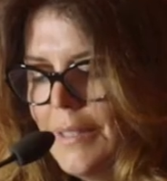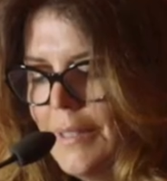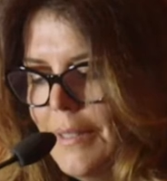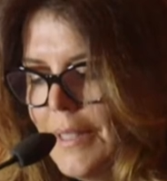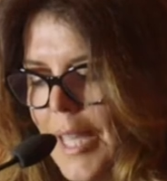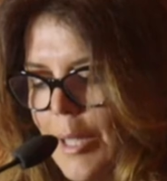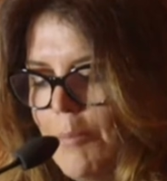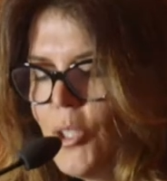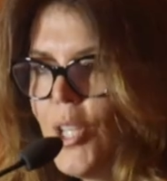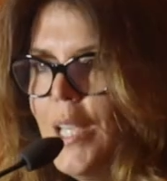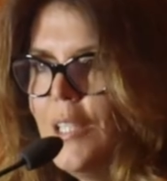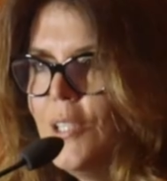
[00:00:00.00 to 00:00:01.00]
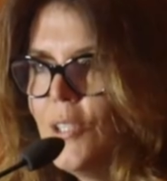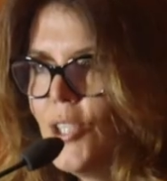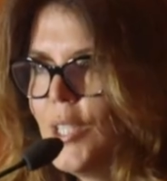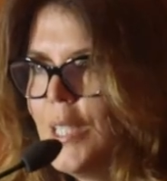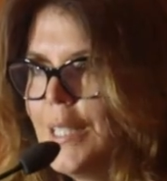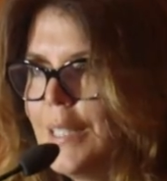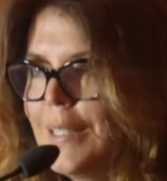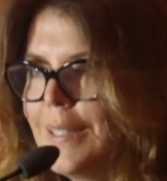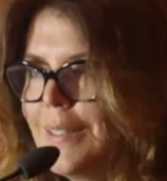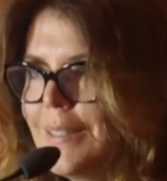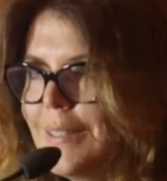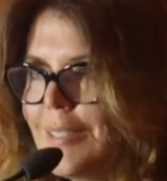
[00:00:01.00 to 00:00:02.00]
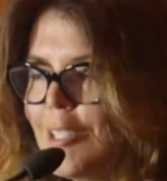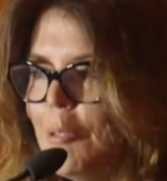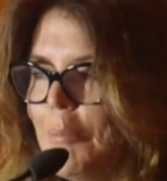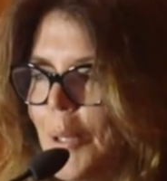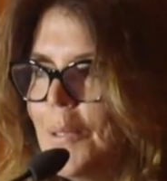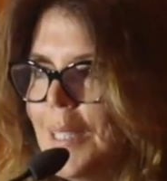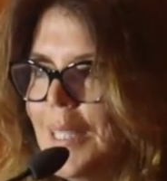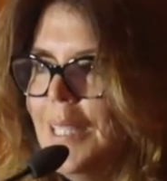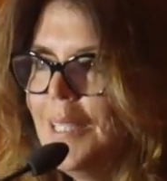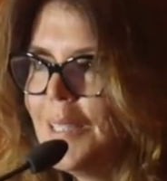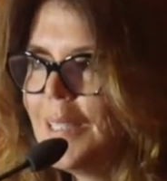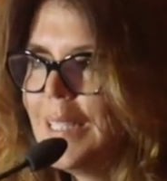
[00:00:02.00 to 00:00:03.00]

the game-changing component here